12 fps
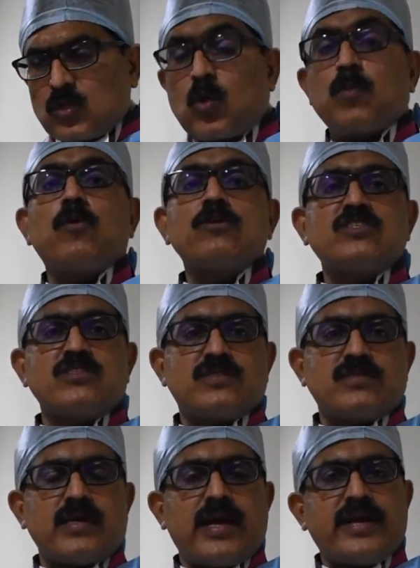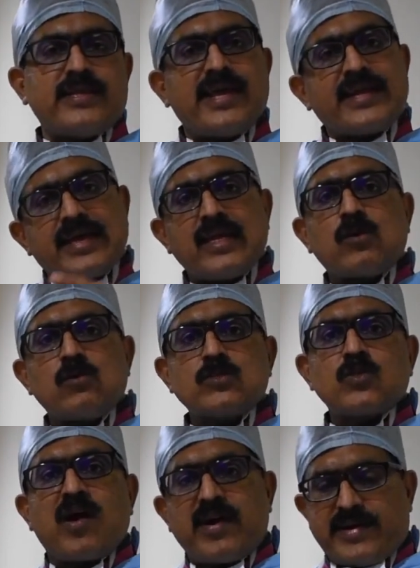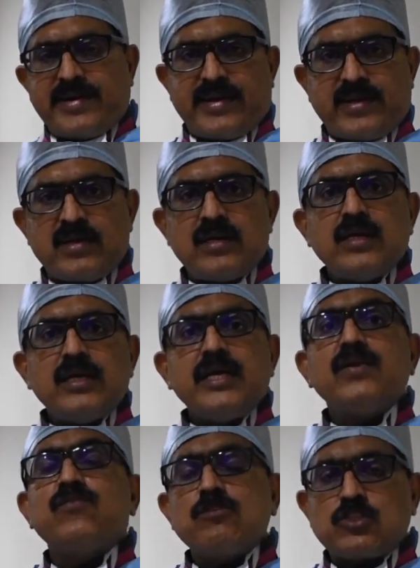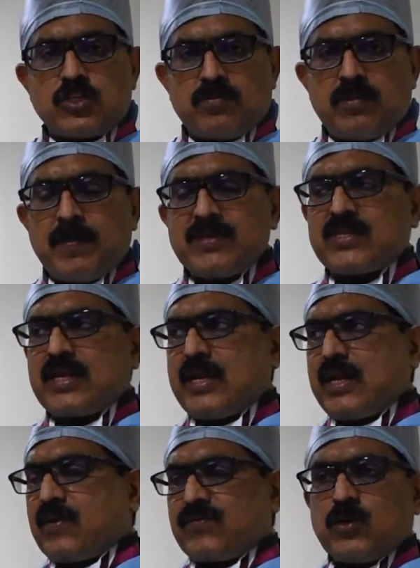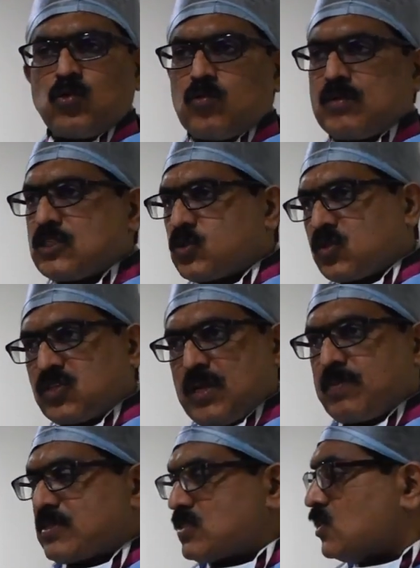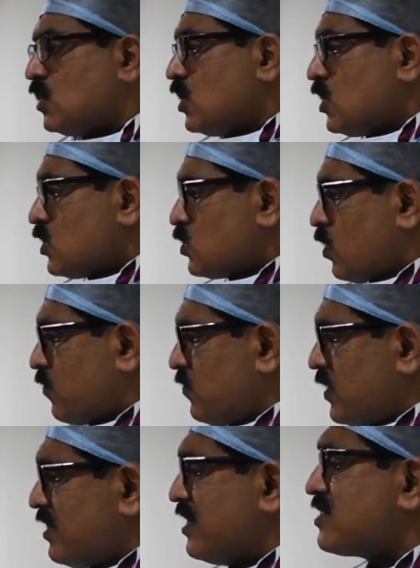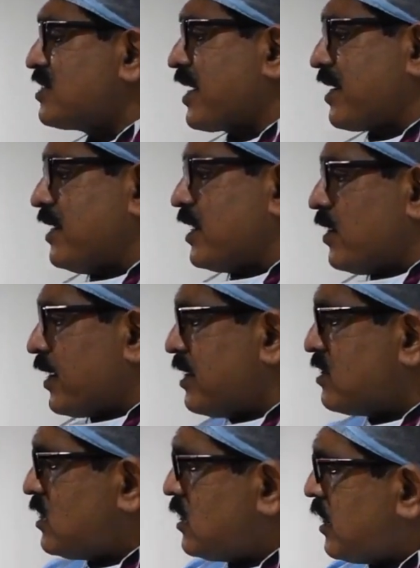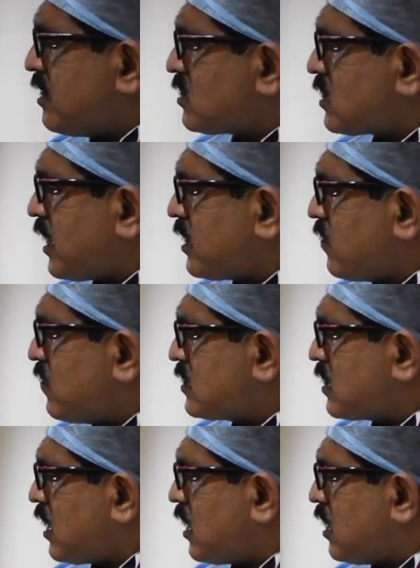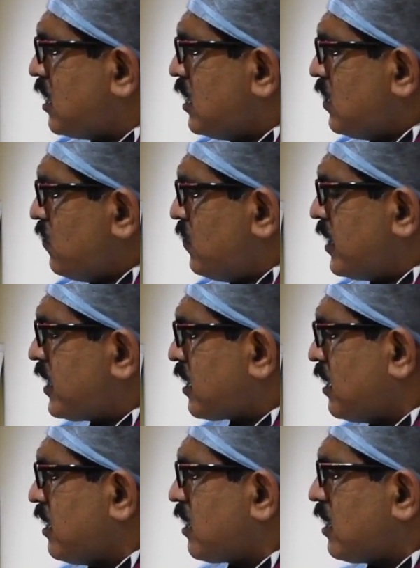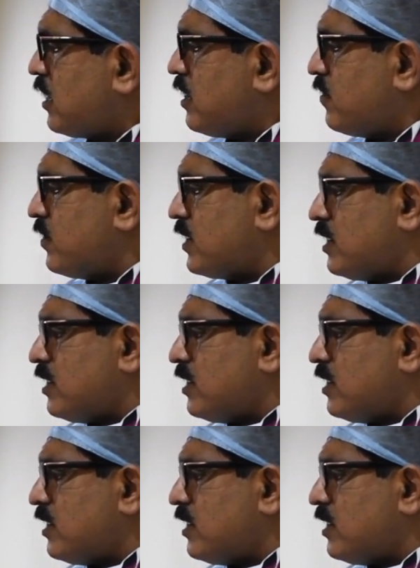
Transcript: thrombosis, and that can cause a heart attack in future, maybe suddenly after 2 months or 3 months. So with this technique, I can see the inside the vessel very clearly,